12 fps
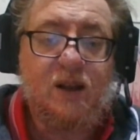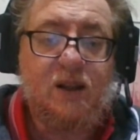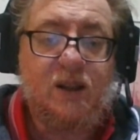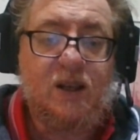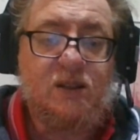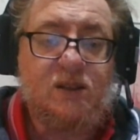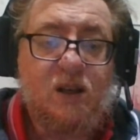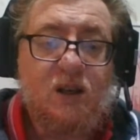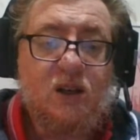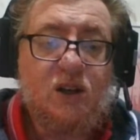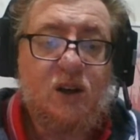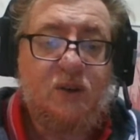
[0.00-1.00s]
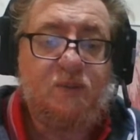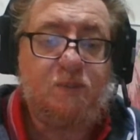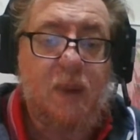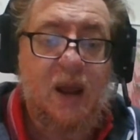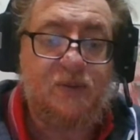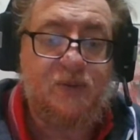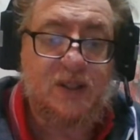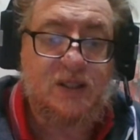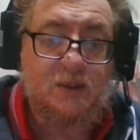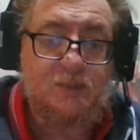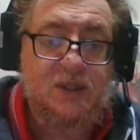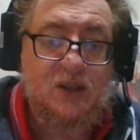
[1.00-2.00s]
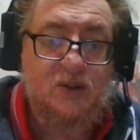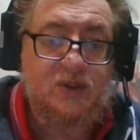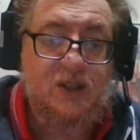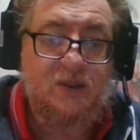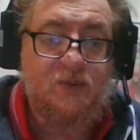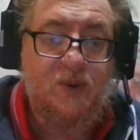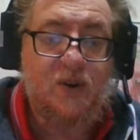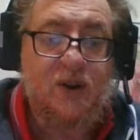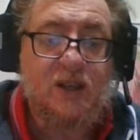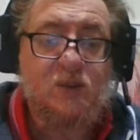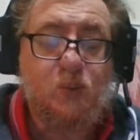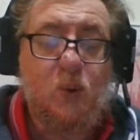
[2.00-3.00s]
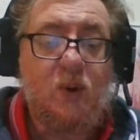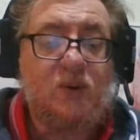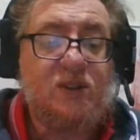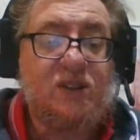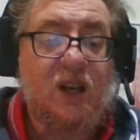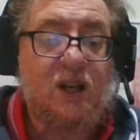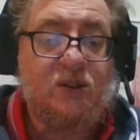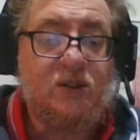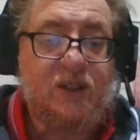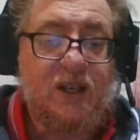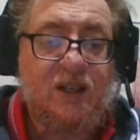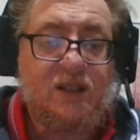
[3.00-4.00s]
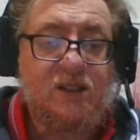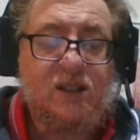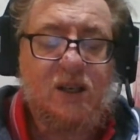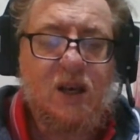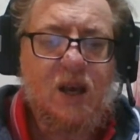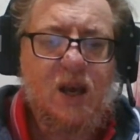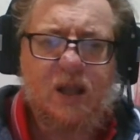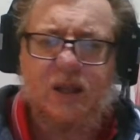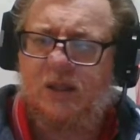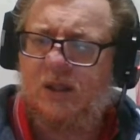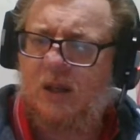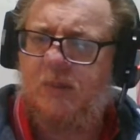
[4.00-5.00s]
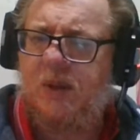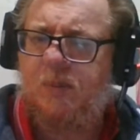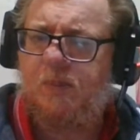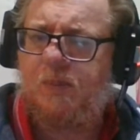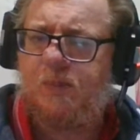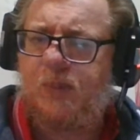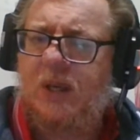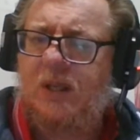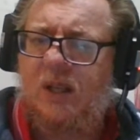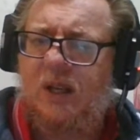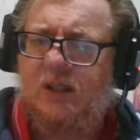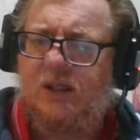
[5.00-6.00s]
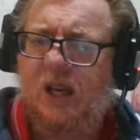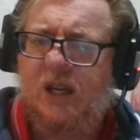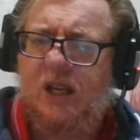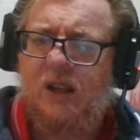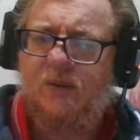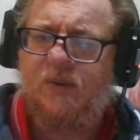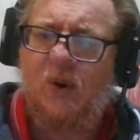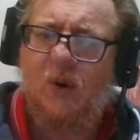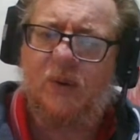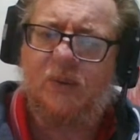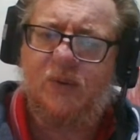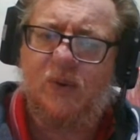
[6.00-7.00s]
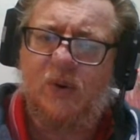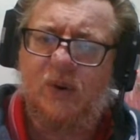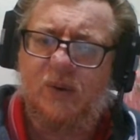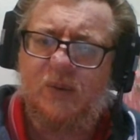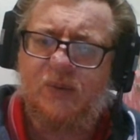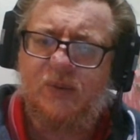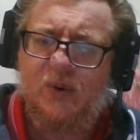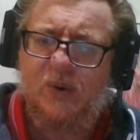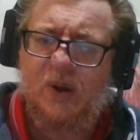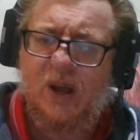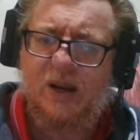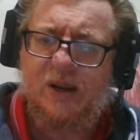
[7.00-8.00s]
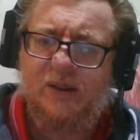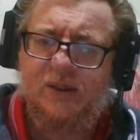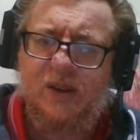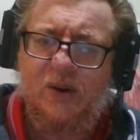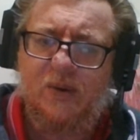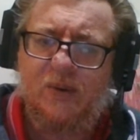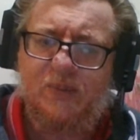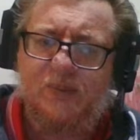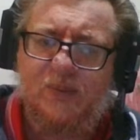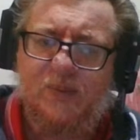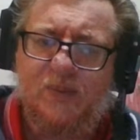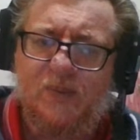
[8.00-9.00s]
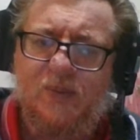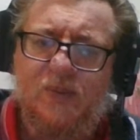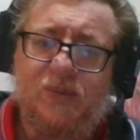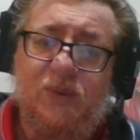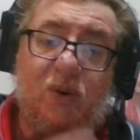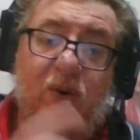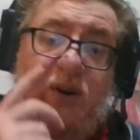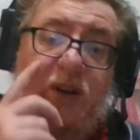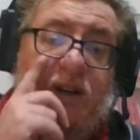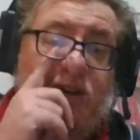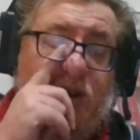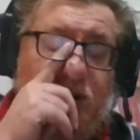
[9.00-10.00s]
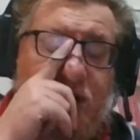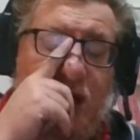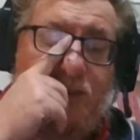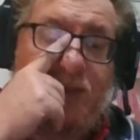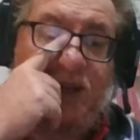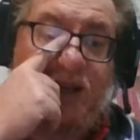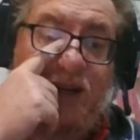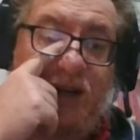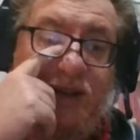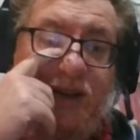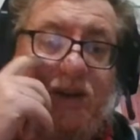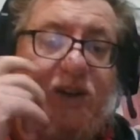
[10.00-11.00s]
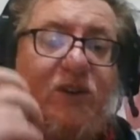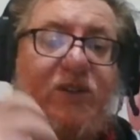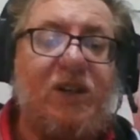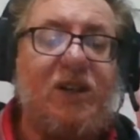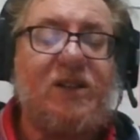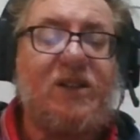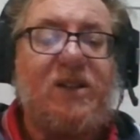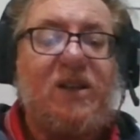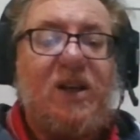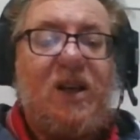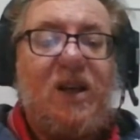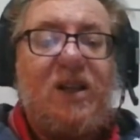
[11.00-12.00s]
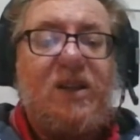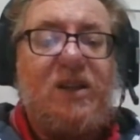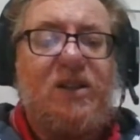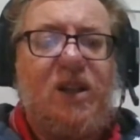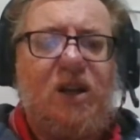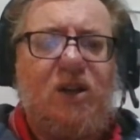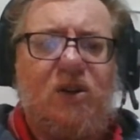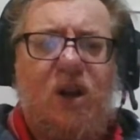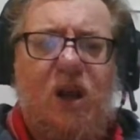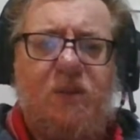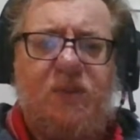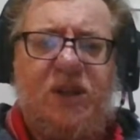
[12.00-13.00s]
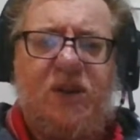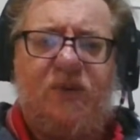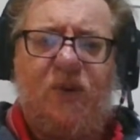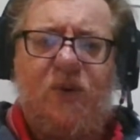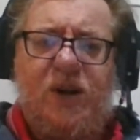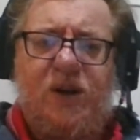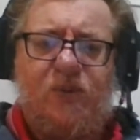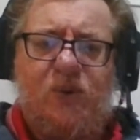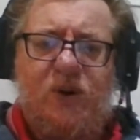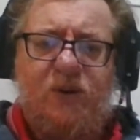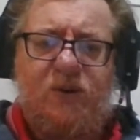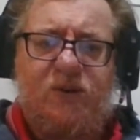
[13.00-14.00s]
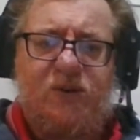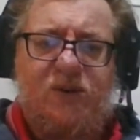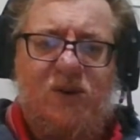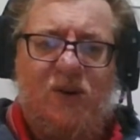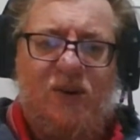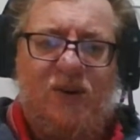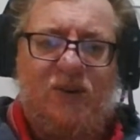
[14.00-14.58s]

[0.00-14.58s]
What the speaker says: these manifest themselves in various subtleties. And then somebody picks an executive font and they're only a newcomer. They're new to this little club, and they've already gone